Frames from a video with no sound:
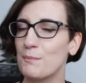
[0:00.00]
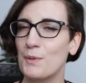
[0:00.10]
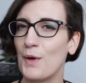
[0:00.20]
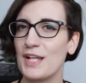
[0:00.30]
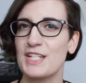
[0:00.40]

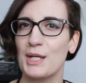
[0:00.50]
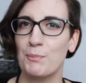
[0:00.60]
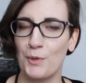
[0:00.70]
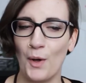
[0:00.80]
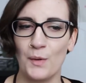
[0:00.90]

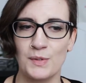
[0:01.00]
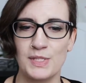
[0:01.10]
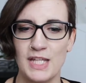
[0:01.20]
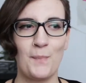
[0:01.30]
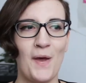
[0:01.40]
poetic
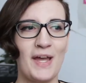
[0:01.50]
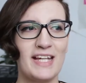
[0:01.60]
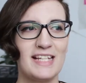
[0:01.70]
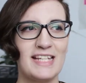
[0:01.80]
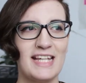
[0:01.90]
prose,
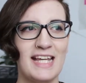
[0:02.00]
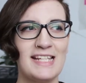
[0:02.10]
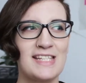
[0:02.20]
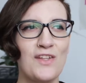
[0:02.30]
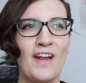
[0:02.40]
but
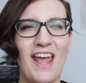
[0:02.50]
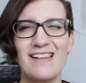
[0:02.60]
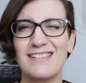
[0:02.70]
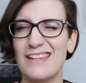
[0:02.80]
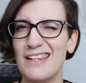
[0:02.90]
it's not
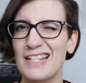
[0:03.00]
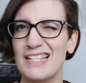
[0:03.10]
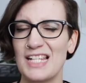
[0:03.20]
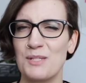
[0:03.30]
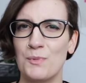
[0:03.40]
as
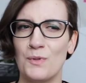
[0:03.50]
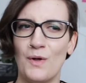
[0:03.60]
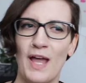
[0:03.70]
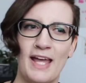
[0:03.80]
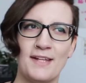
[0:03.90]

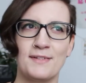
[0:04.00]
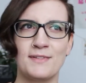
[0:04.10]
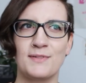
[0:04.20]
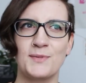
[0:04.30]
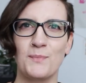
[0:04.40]
inaccessible
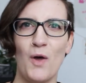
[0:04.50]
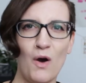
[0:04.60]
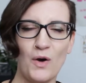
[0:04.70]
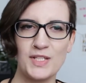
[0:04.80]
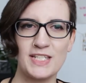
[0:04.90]
and
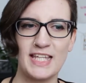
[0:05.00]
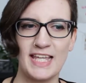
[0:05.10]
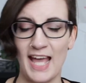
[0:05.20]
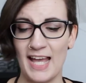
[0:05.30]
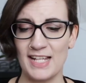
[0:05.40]

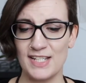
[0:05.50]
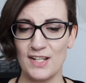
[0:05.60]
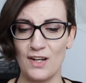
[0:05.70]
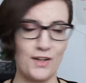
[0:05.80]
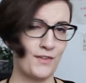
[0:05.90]
haughty as
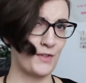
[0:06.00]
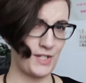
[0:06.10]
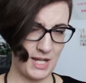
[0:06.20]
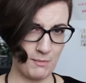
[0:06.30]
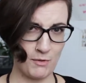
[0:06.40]
a lot of
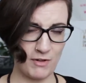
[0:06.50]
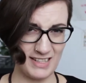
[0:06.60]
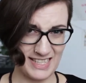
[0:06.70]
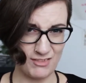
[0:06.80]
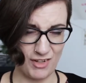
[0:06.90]
contemporary
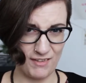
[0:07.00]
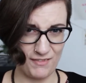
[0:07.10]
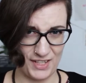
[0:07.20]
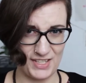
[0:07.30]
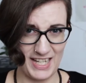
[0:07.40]
literary
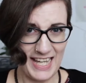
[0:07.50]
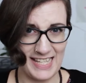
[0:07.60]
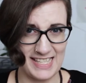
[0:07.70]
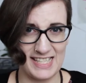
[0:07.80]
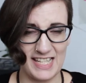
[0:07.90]
fiction is.